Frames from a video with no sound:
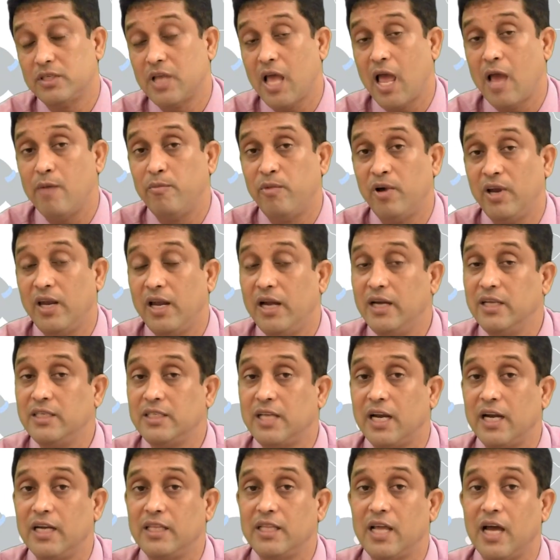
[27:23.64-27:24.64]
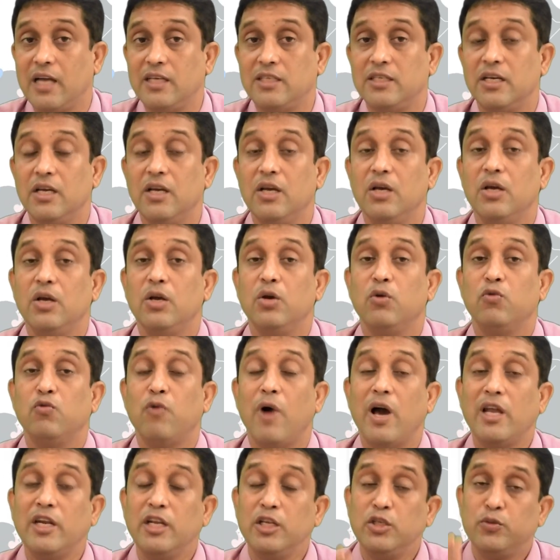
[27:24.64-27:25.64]
have already said that
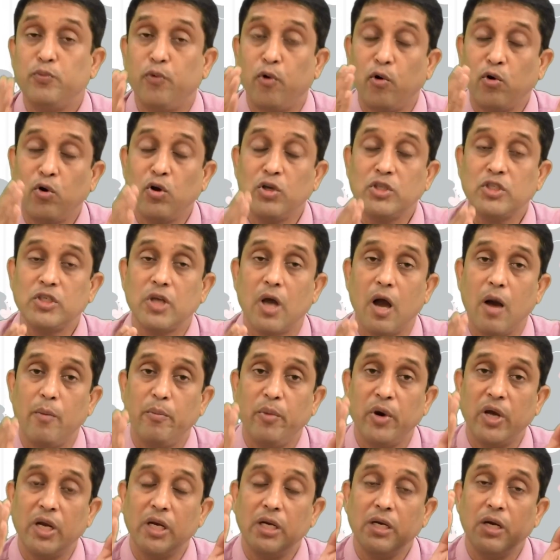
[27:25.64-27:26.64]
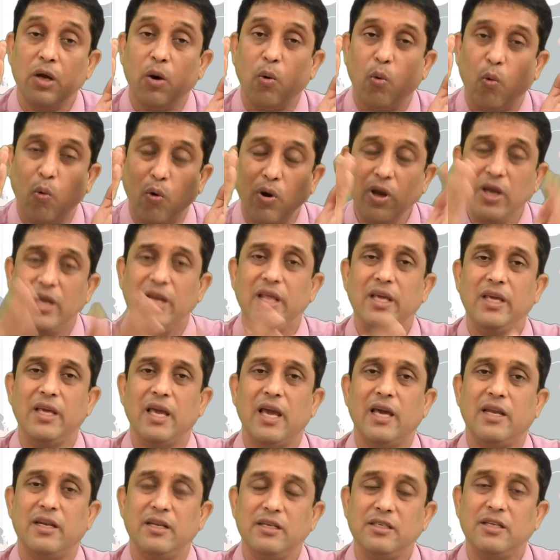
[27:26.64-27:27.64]
one is focused upon only
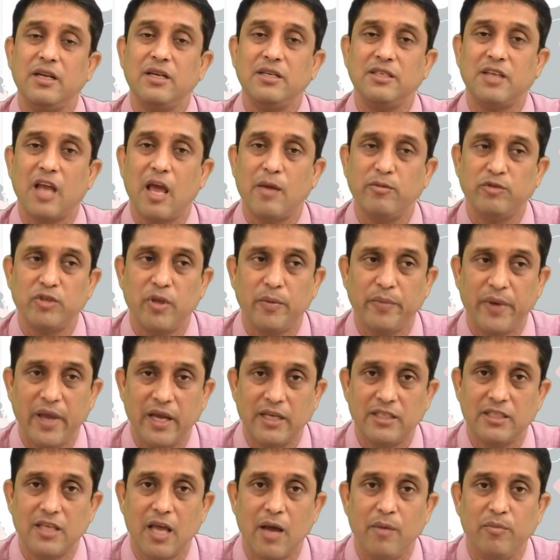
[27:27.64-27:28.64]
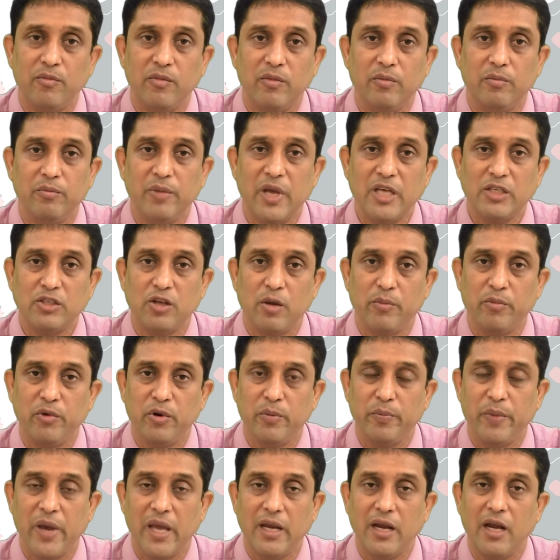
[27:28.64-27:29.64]
a written types of exam based upon
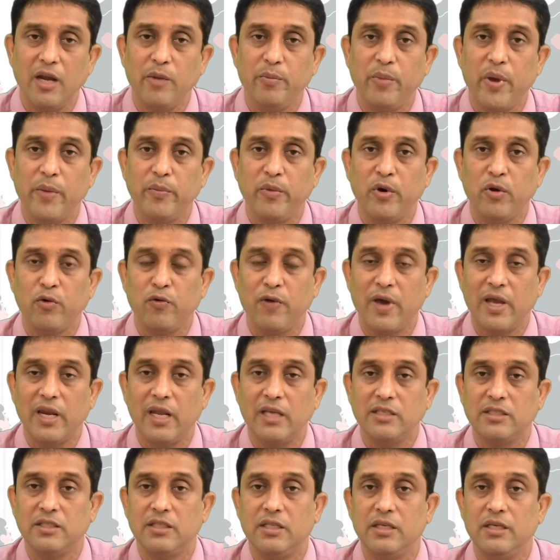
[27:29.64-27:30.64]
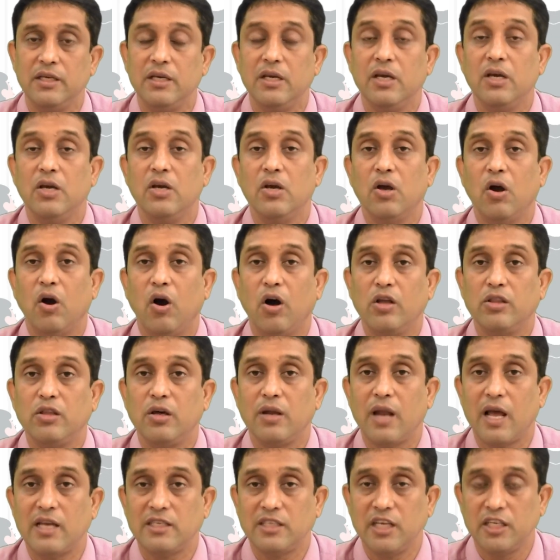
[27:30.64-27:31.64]
pen and paper, whereas the
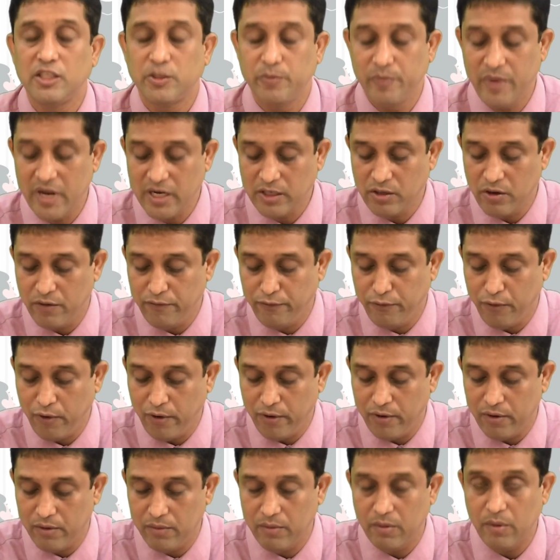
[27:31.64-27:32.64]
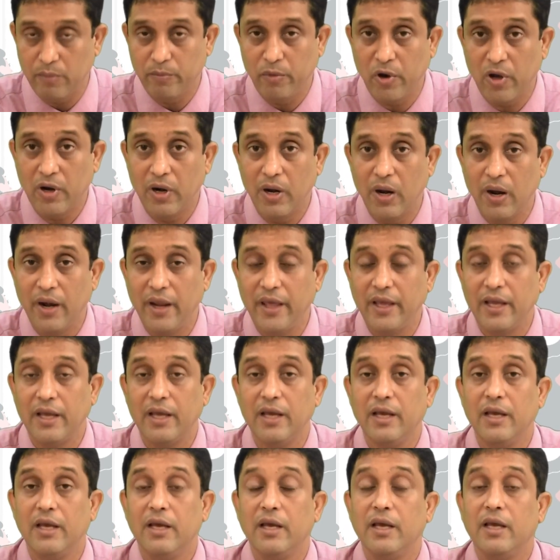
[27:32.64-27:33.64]
other assessment of for learning,
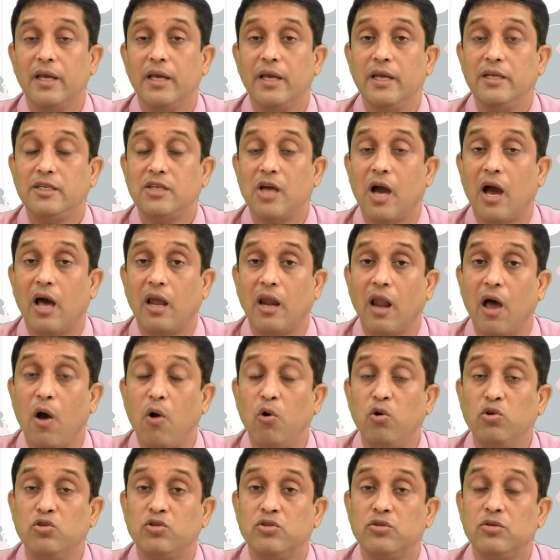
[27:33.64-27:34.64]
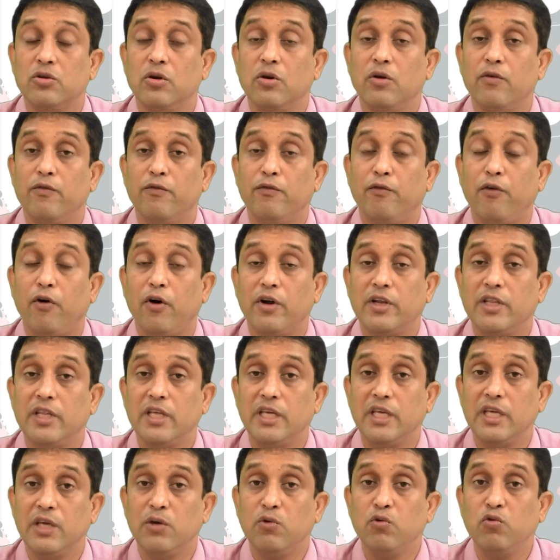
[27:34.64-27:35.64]
it allows for the
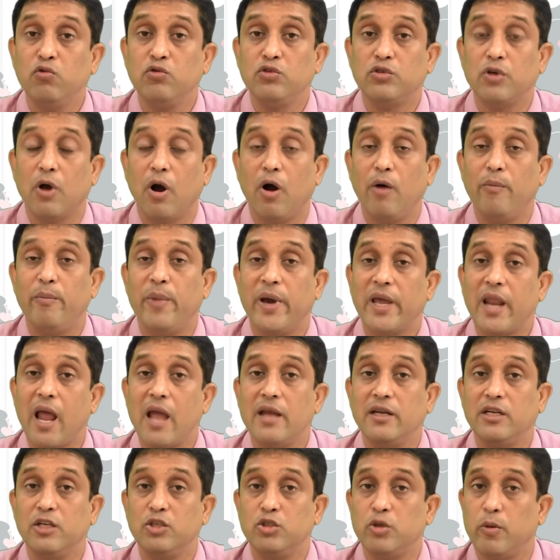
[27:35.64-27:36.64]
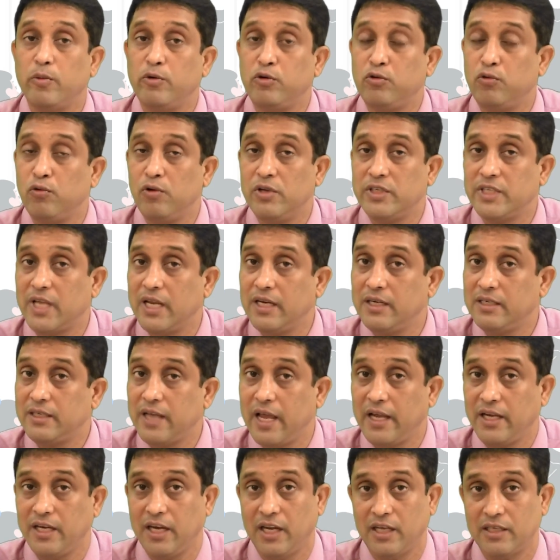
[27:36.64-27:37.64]
use of varieties of tools and
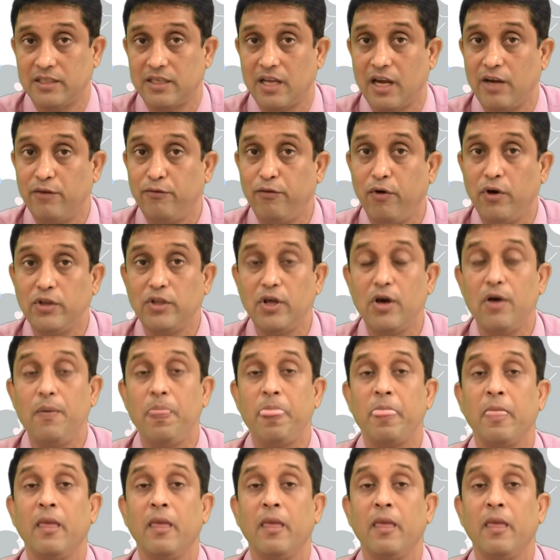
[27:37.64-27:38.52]
techniques. And further,